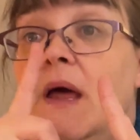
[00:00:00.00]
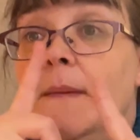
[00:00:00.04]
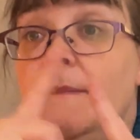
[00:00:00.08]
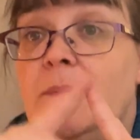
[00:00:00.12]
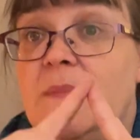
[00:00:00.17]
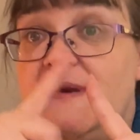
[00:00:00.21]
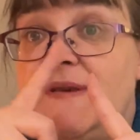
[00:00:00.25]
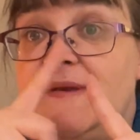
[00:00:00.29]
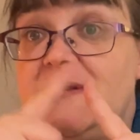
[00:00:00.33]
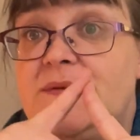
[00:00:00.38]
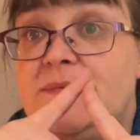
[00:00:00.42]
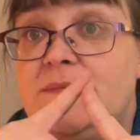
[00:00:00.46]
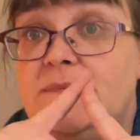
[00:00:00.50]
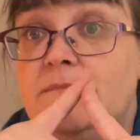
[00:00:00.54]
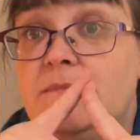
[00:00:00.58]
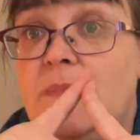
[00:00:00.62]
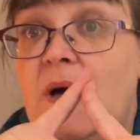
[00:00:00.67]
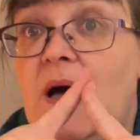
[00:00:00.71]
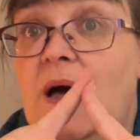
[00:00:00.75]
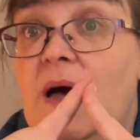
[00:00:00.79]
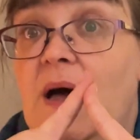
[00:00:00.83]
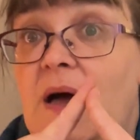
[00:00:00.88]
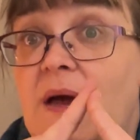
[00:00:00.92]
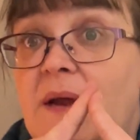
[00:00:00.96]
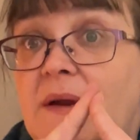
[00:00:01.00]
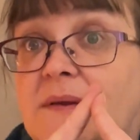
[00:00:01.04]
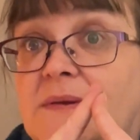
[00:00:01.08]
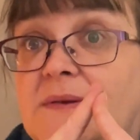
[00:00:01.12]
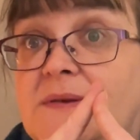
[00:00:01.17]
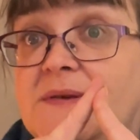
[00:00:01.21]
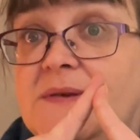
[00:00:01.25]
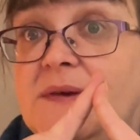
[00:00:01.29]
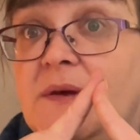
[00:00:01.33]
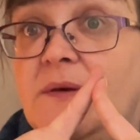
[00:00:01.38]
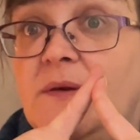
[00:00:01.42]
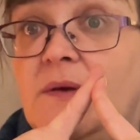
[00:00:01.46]
my iron
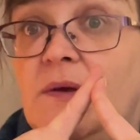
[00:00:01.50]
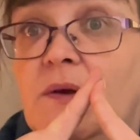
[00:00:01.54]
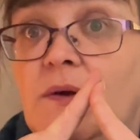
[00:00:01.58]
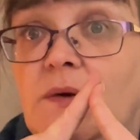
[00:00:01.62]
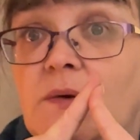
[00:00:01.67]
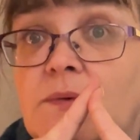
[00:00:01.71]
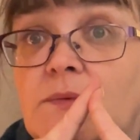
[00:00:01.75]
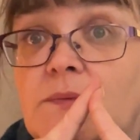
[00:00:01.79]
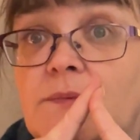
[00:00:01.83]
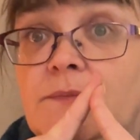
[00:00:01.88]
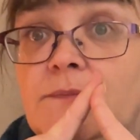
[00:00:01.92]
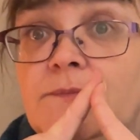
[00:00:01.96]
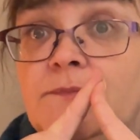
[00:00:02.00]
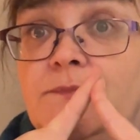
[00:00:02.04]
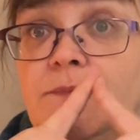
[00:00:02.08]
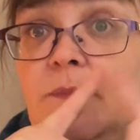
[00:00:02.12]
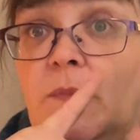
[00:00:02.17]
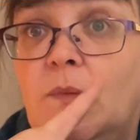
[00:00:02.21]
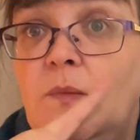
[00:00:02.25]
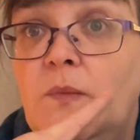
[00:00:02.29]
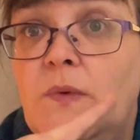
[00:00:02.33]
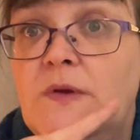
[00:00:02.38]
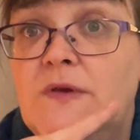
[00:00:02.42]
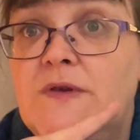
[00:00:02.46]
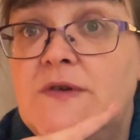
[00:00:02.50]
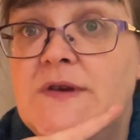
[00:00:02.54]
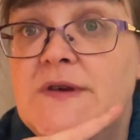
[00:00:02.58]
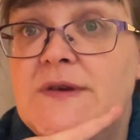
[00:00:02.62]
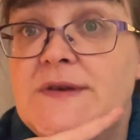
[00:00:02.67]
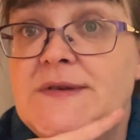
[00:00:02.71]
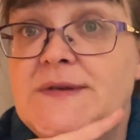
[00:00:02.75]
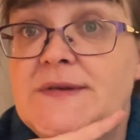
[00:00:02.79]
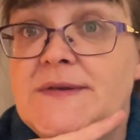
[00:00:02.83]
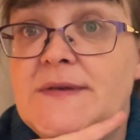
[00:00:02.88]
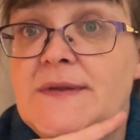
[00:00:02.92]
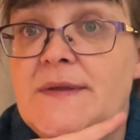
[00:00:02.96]
circle, which
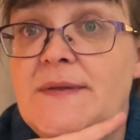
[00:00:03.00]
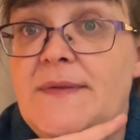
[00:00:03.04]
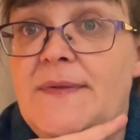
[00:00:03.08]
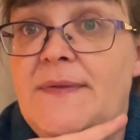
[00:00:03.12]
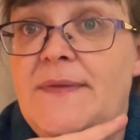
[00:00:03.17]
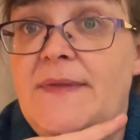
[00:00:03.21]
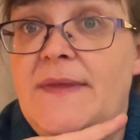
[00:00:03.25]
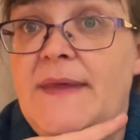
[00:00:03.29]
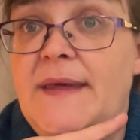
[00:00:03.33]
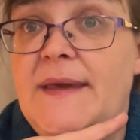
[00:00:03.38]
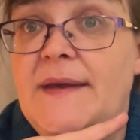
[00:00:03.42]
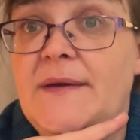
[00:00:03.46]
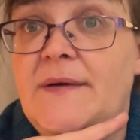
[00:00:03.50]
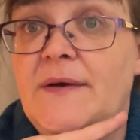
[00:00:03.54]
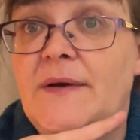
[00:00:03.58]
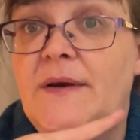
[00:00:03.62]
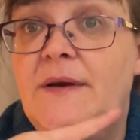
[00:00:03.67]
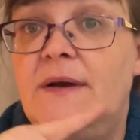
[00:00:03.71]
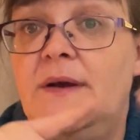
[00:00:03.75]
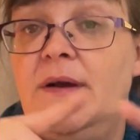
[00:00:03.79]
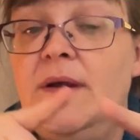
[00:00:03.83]
is there.